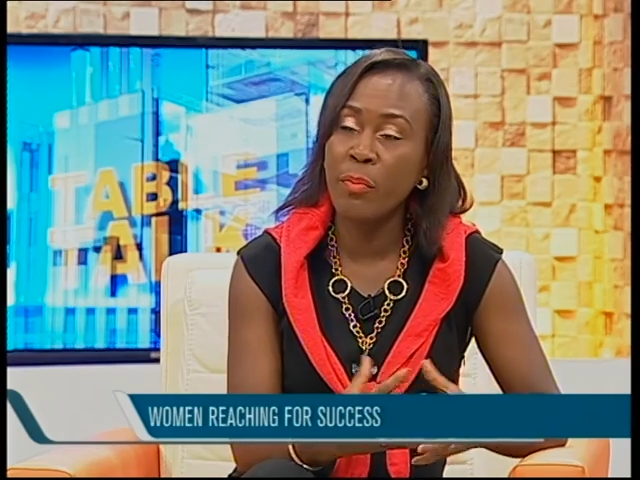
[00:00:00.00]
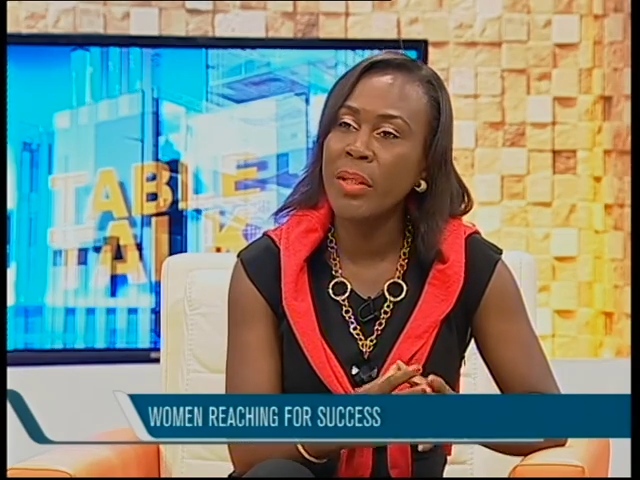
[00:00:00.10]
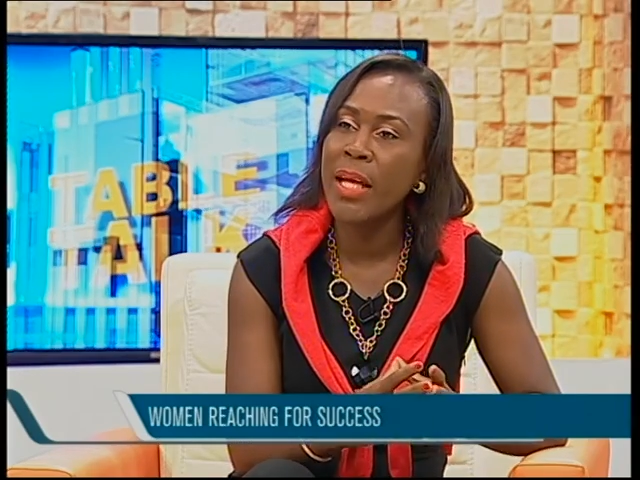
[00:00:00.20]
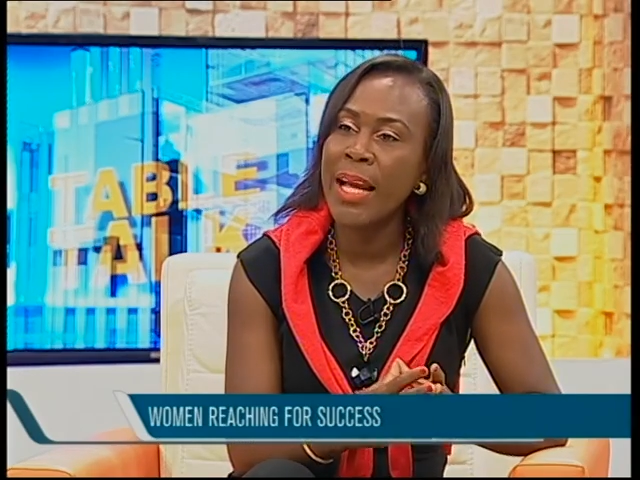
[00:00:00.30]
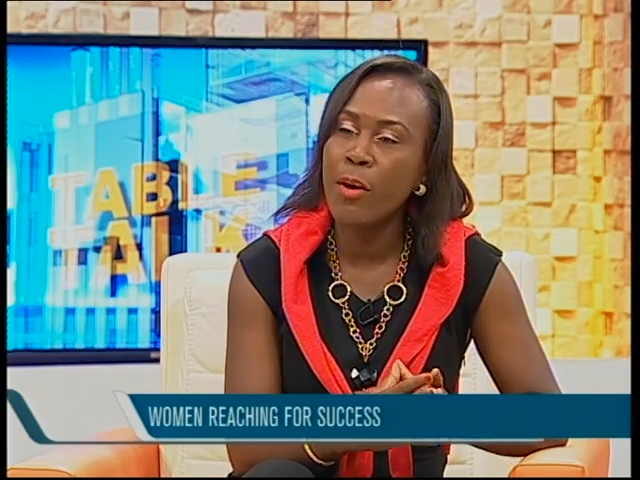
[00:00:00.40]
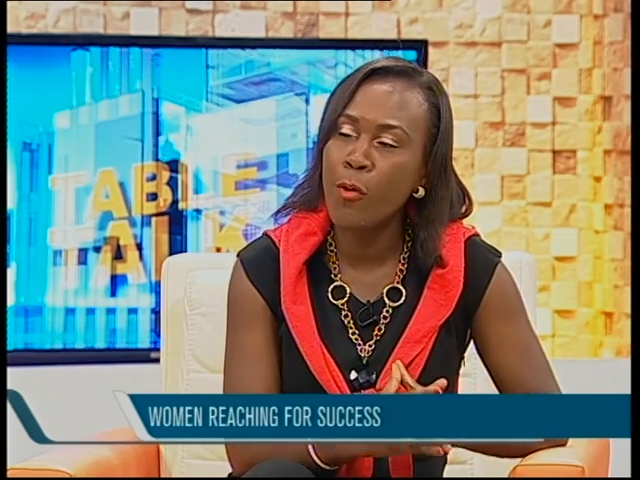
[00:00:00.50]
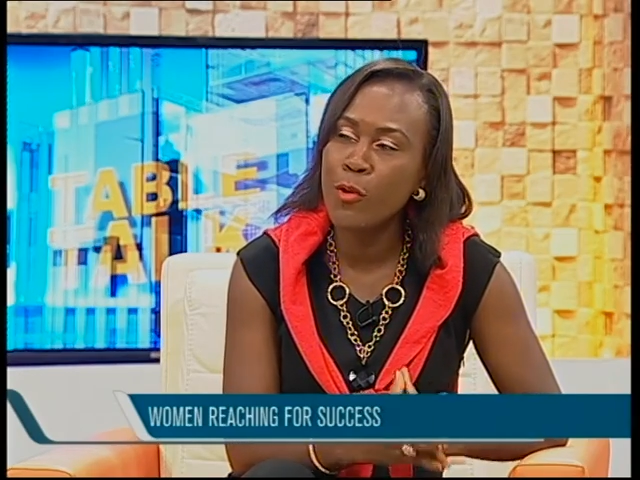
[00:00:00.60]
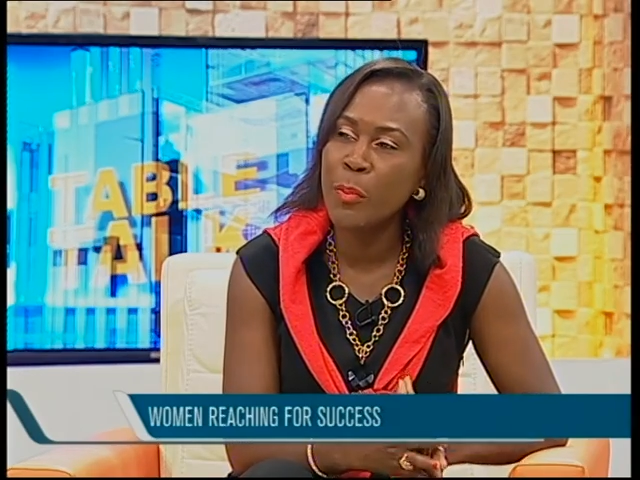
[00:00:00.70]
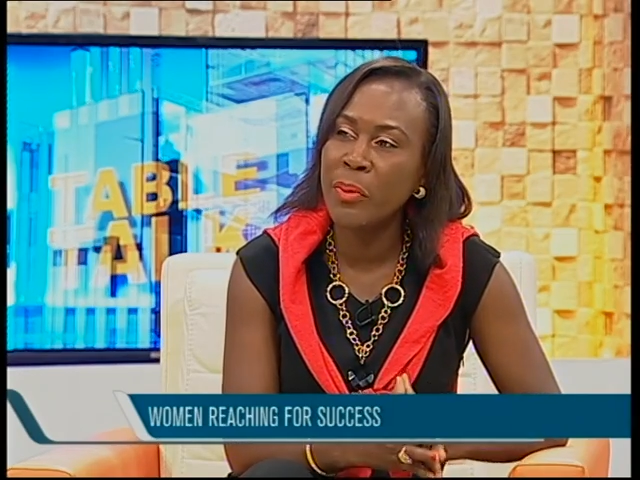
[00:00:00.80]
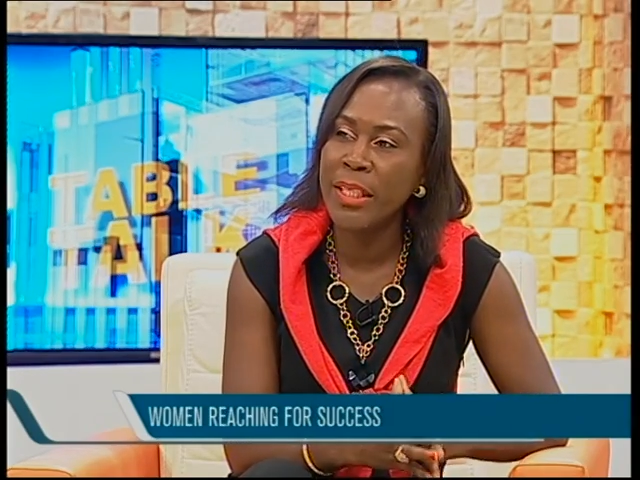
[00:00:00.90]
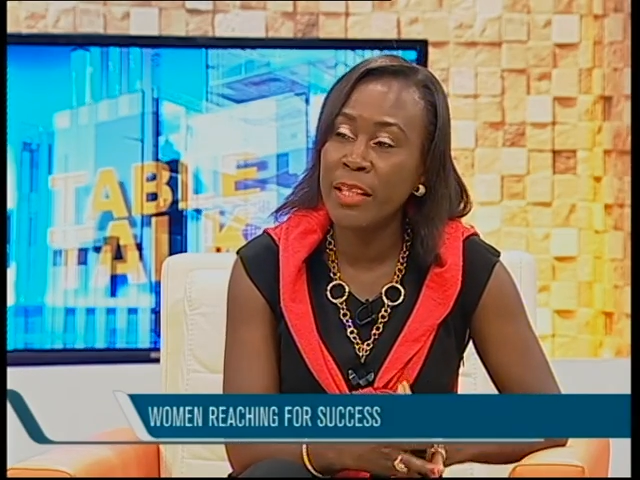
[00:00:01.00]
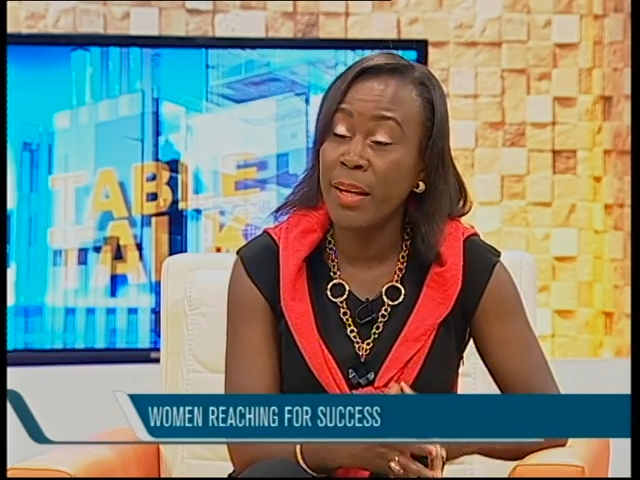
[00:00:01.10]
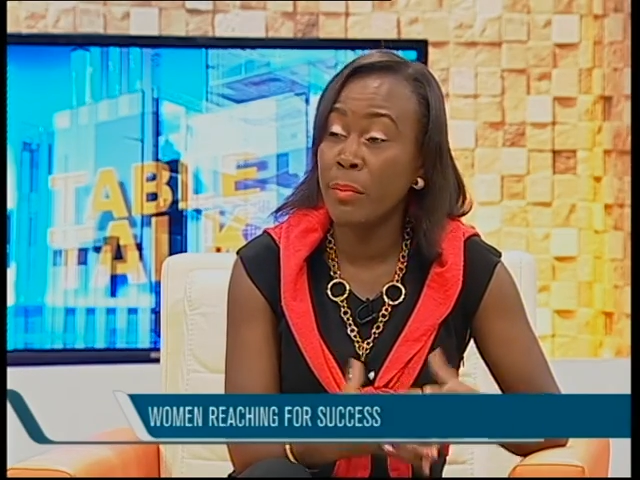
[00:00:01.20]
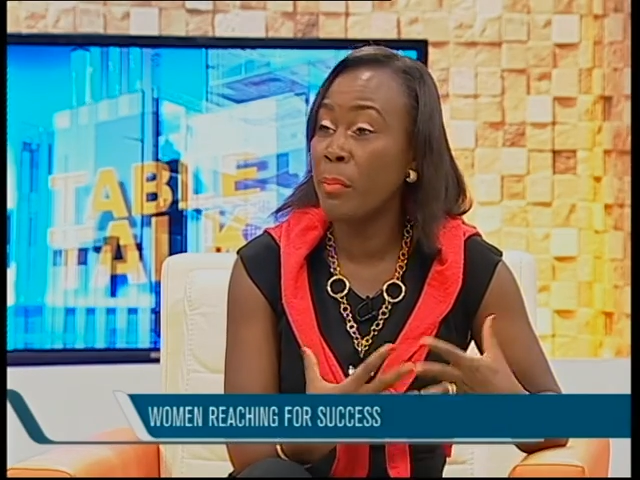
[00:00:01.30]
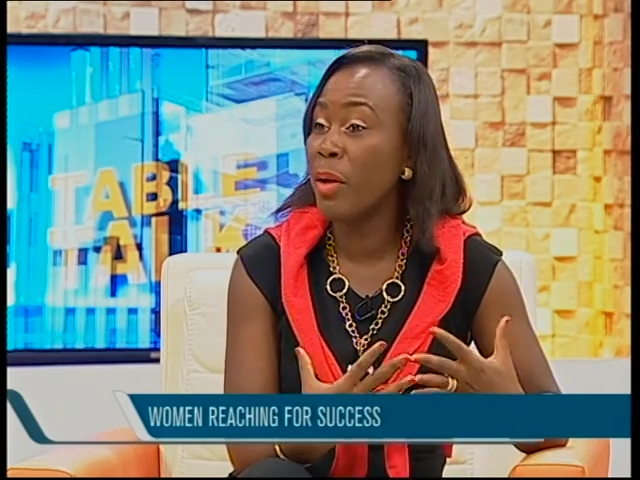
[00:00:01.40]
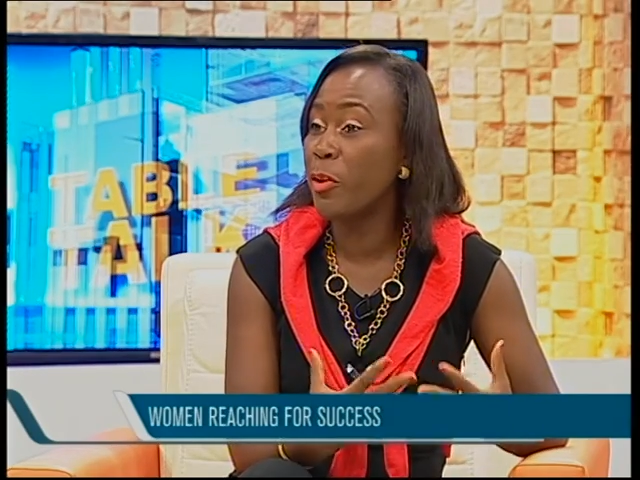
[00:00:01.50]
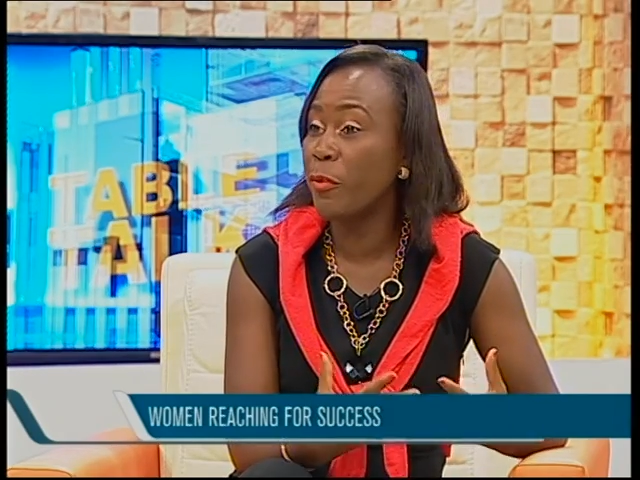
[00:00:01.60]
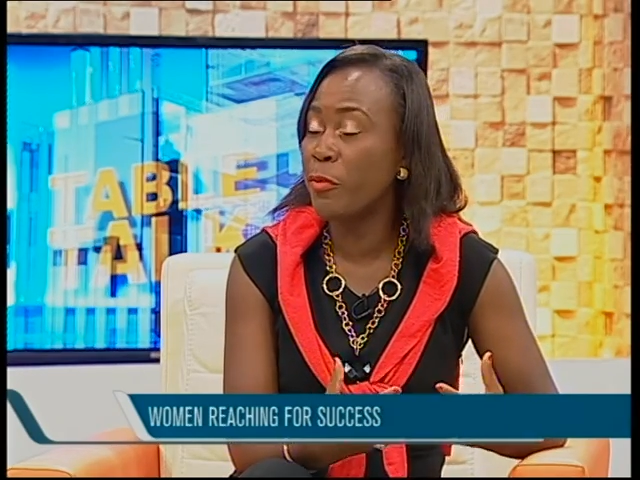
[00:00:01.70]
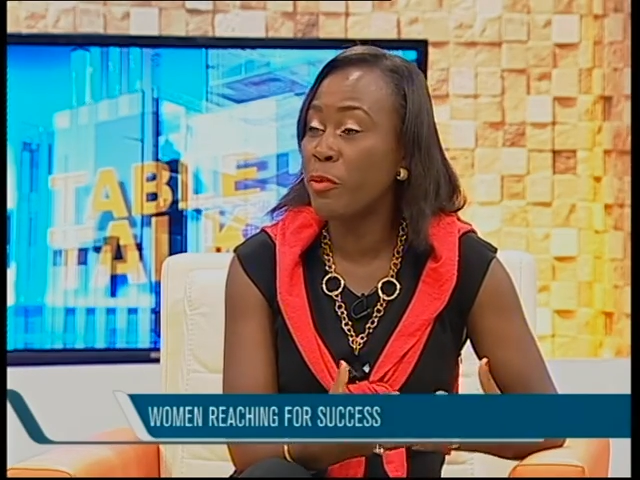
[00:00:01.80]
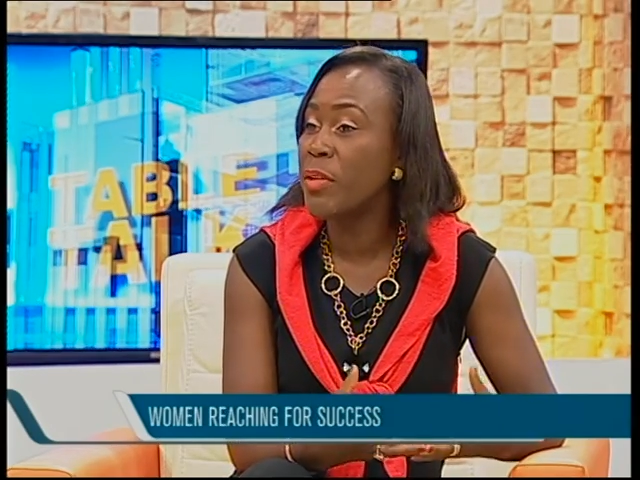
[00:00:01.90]
But I also believe, I'm a mother of
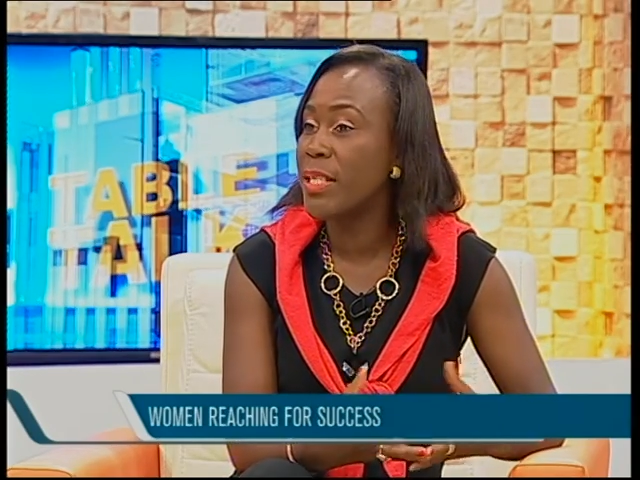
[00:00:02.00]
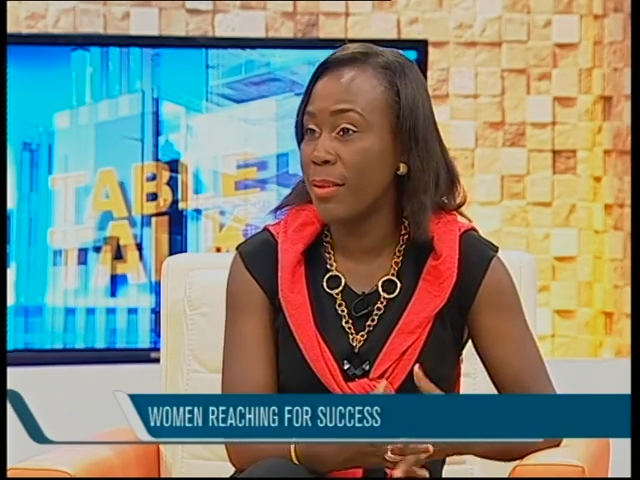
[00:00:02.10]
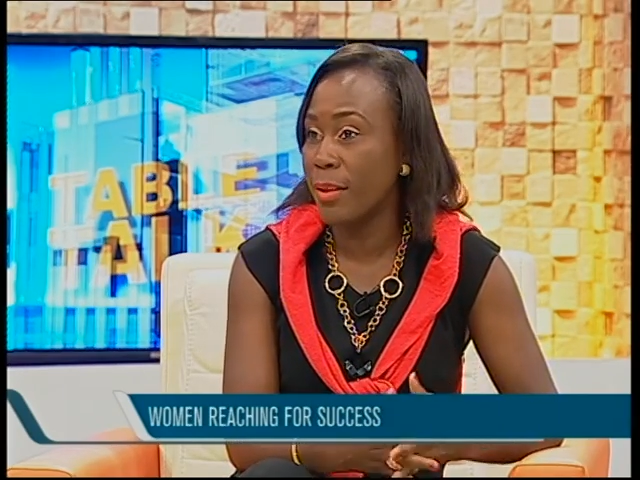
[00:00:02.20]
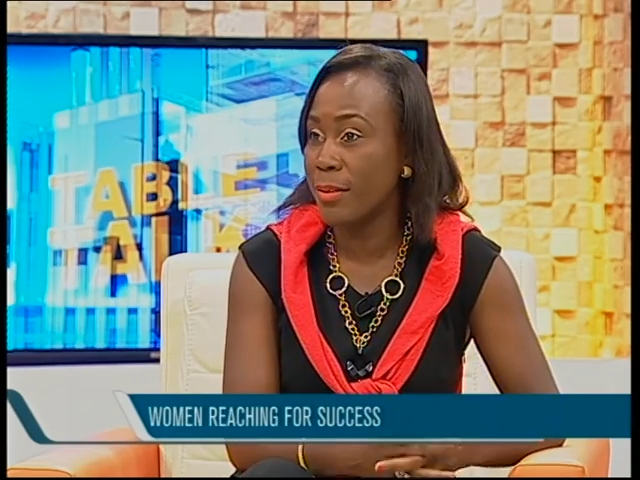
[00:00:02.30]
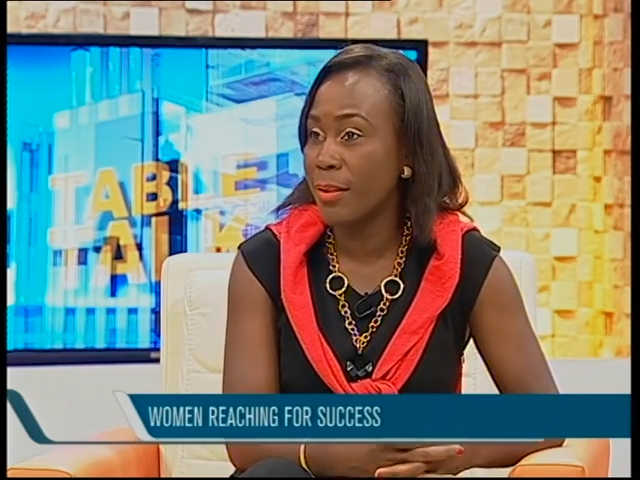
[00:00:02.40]
3 sons,